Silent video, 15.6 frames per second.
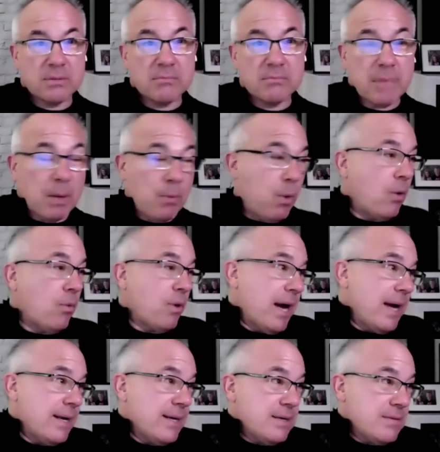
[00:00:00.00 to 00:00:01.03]
And while we're
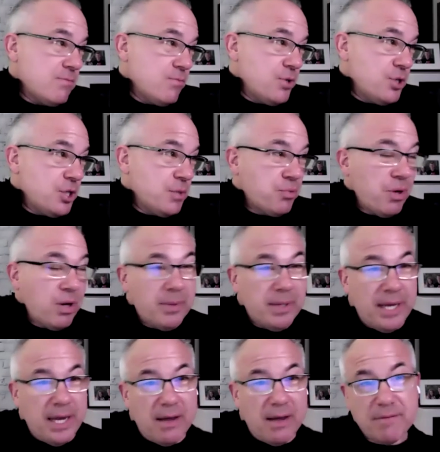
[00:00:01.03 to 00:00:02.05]
at it, mm. we should
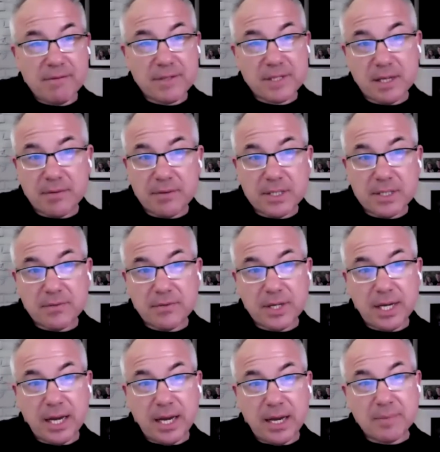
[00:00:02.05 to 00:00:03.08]
probably have seven different
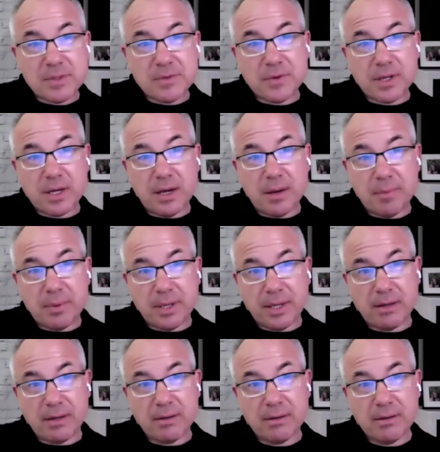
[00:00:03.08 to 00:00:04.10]
names for the
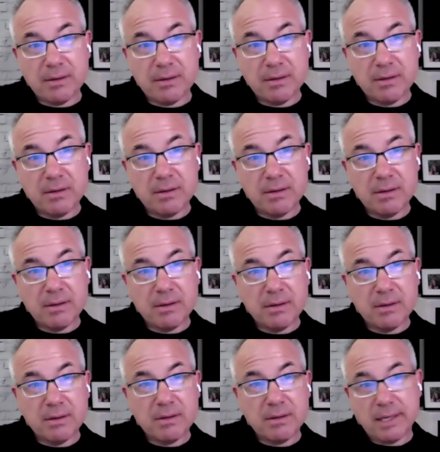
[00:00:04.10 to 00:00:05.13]
company.
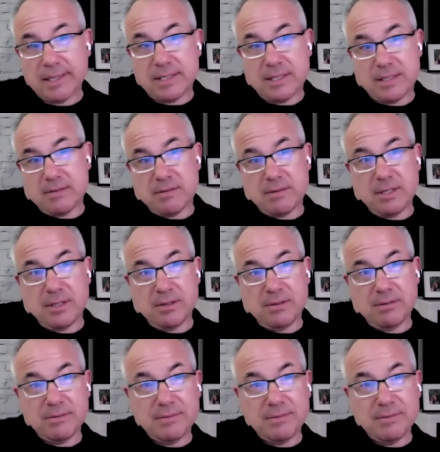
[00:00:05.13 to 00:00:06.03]
That's you know.